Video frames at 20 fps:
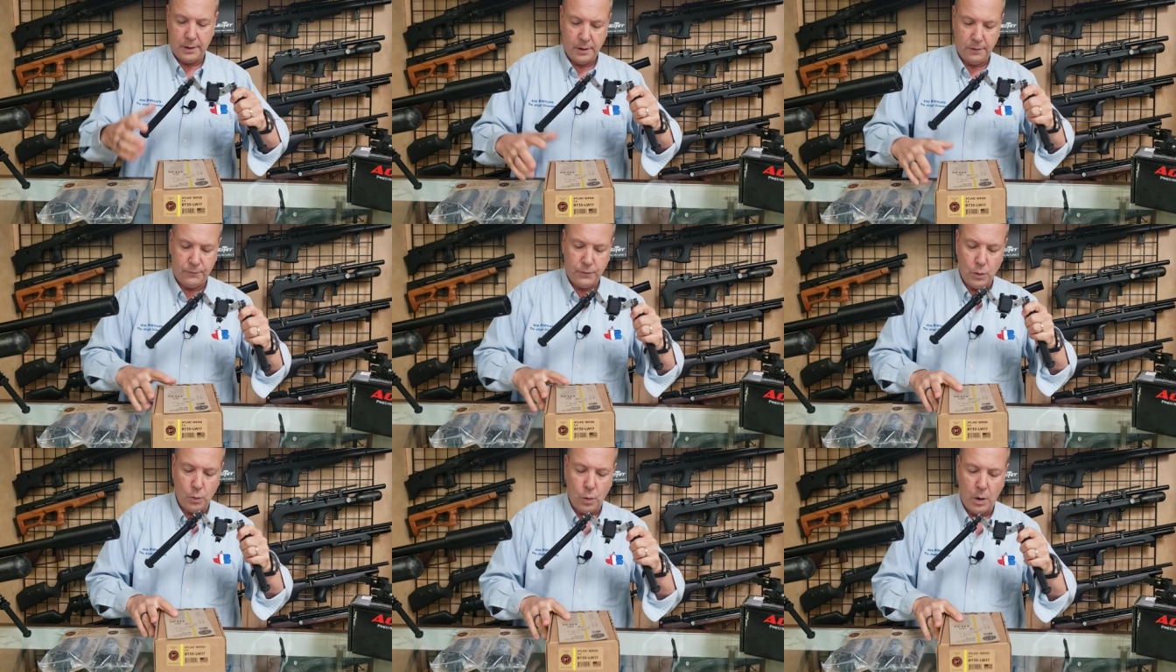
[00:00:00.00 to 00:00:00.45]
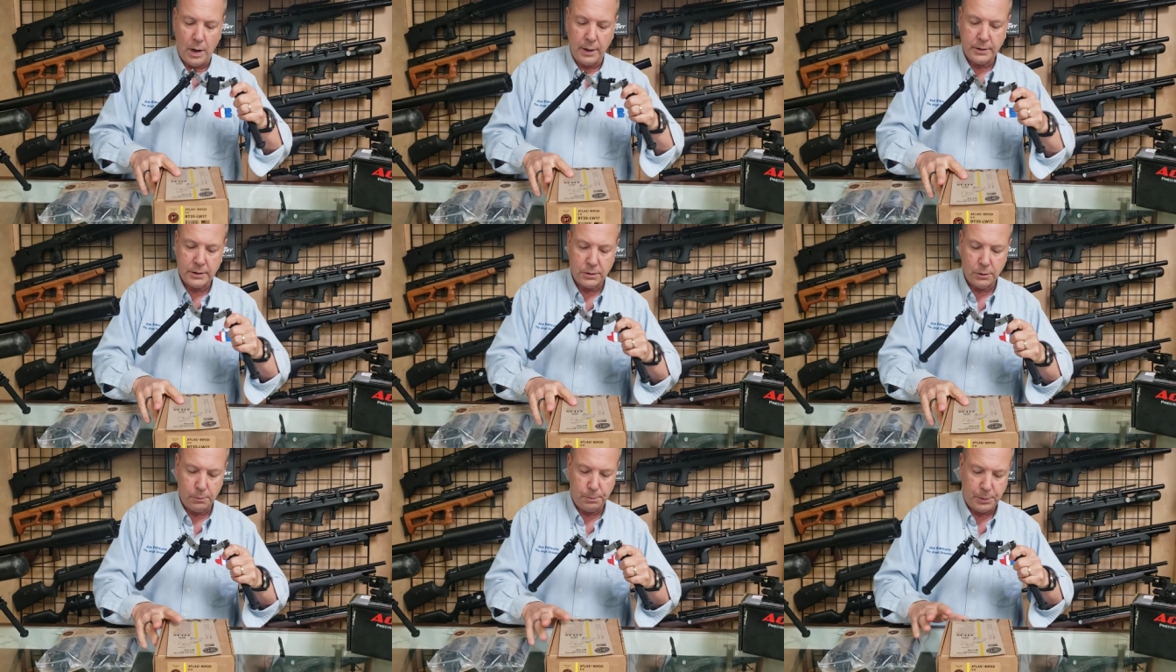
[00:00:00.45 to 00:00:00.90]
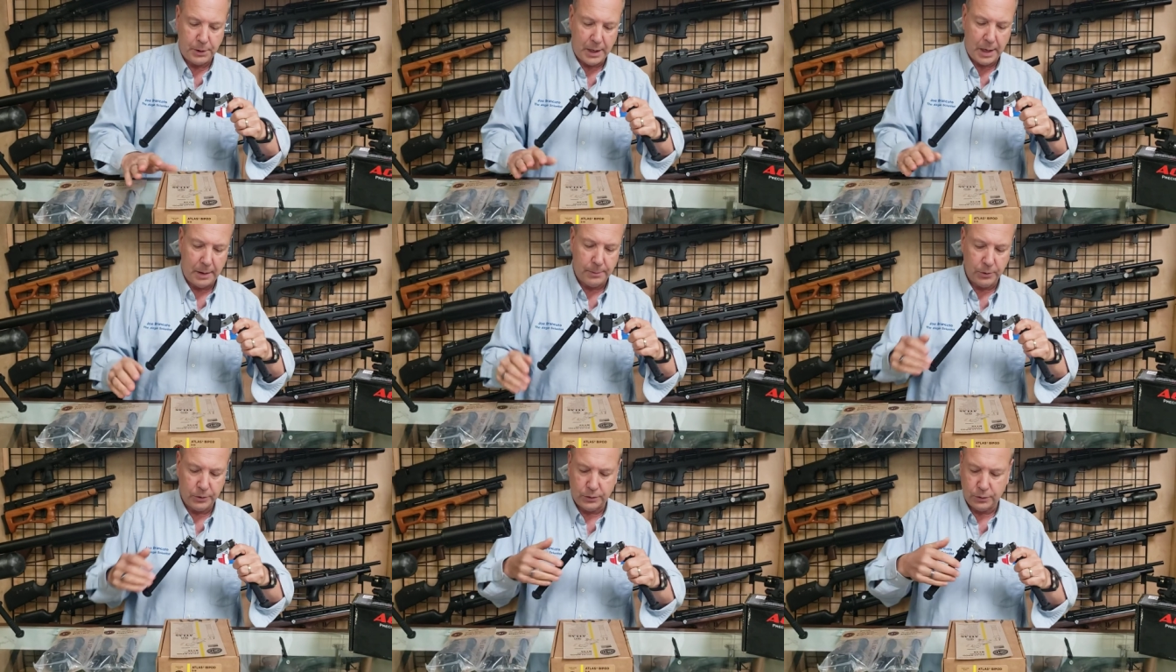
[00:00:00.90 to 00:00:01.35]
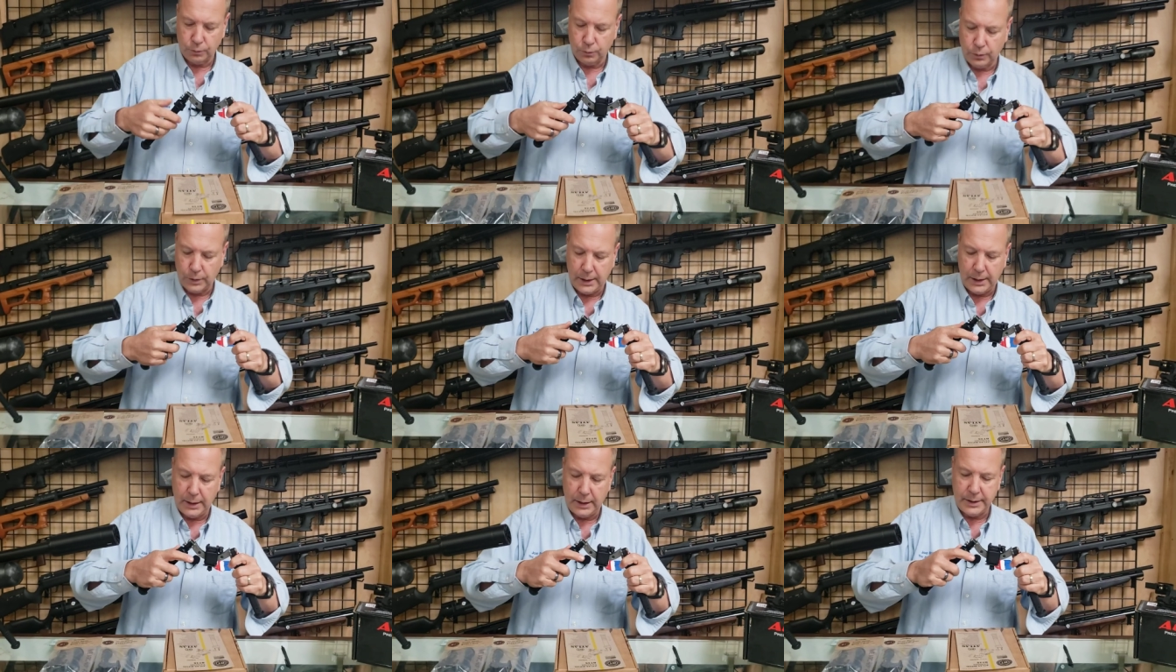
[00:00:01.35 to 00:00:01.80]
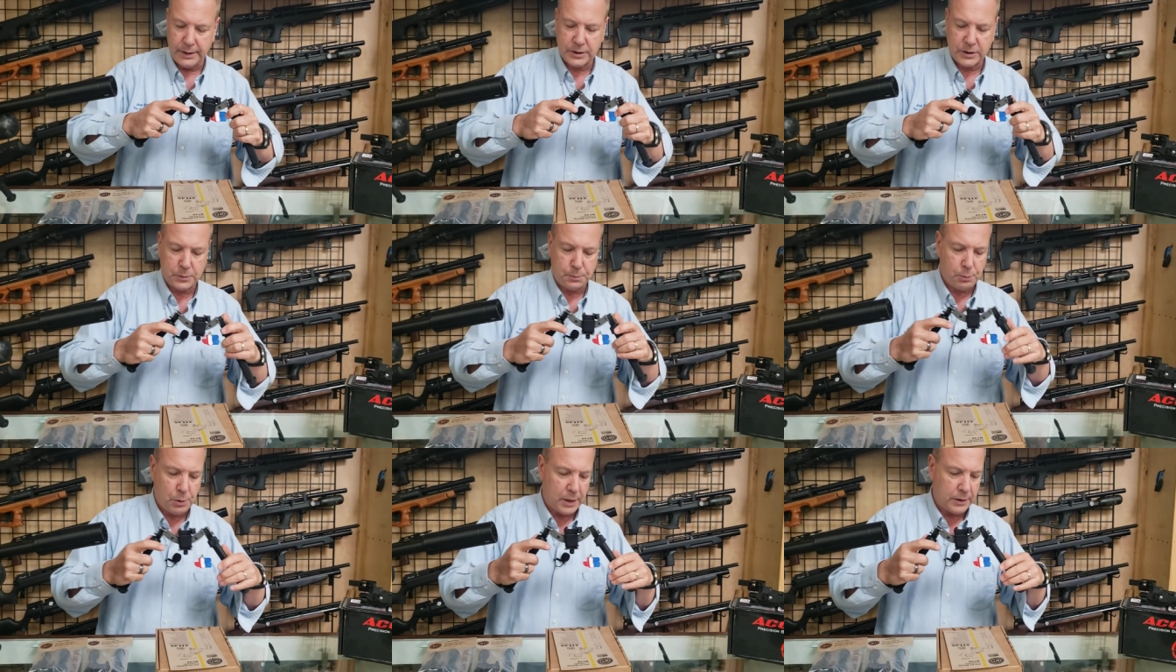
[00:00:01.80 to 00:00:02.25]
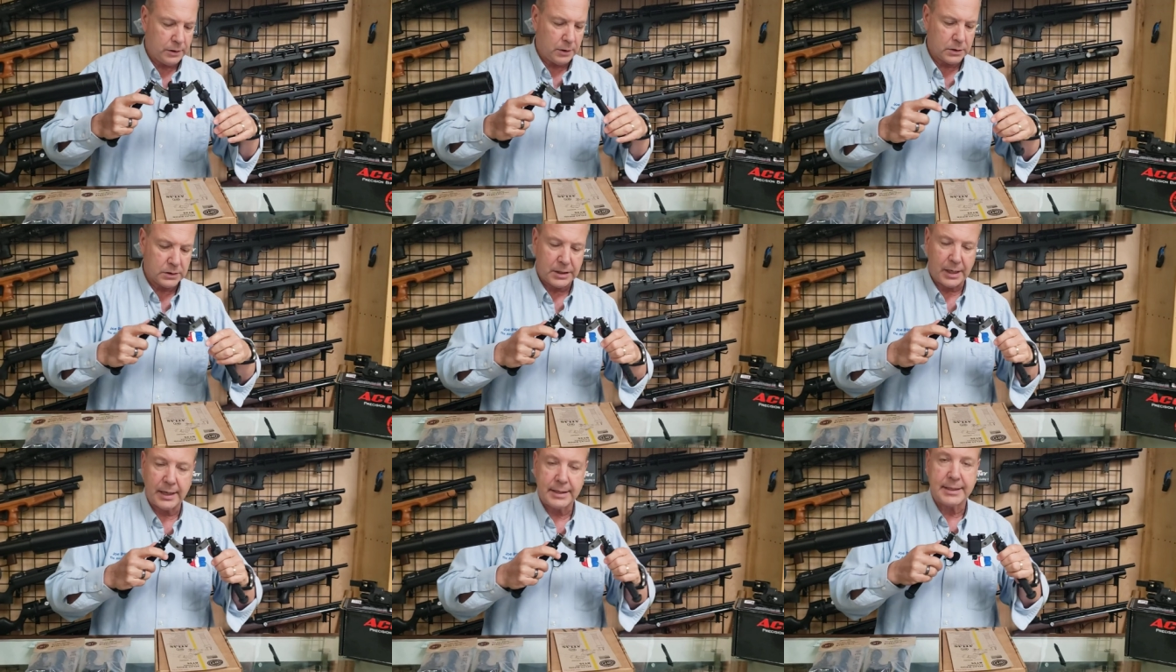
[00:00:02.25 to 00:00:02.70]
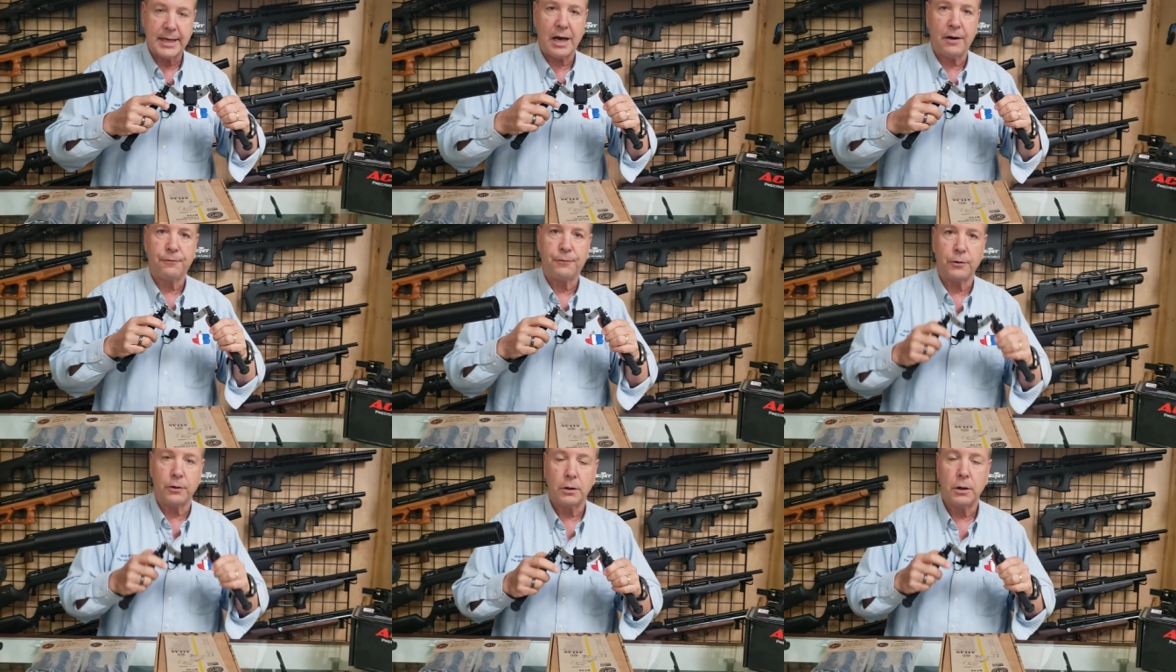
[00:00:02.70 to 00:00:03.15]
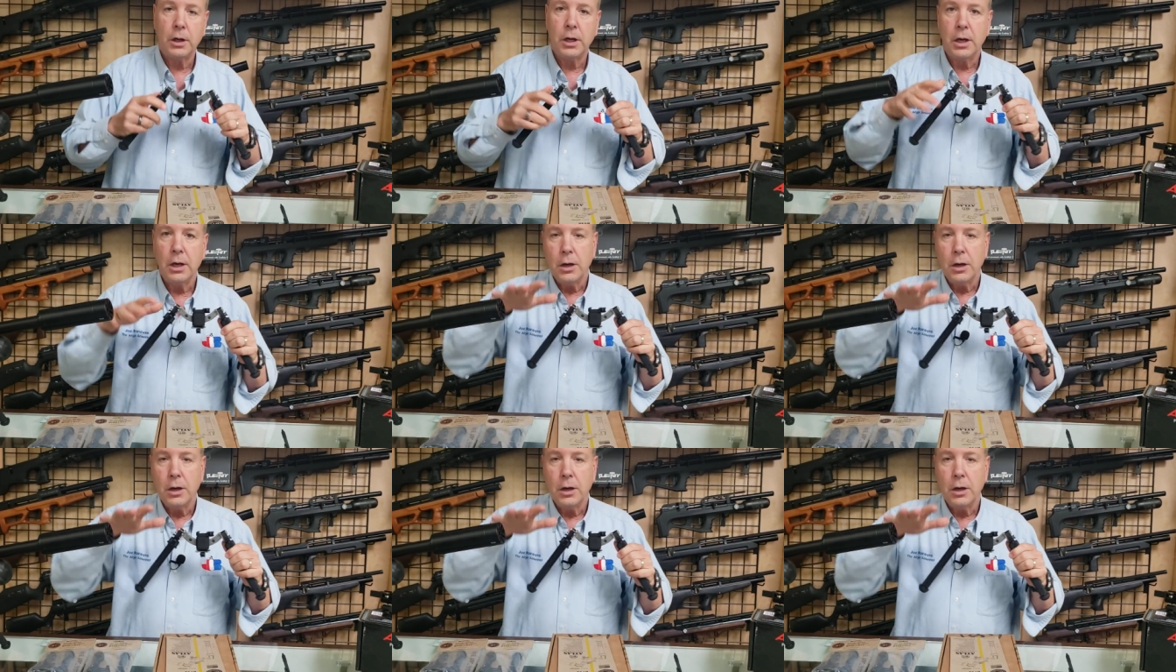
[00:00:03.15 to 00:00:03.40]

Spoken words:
If you want to be able to really spread those legs out for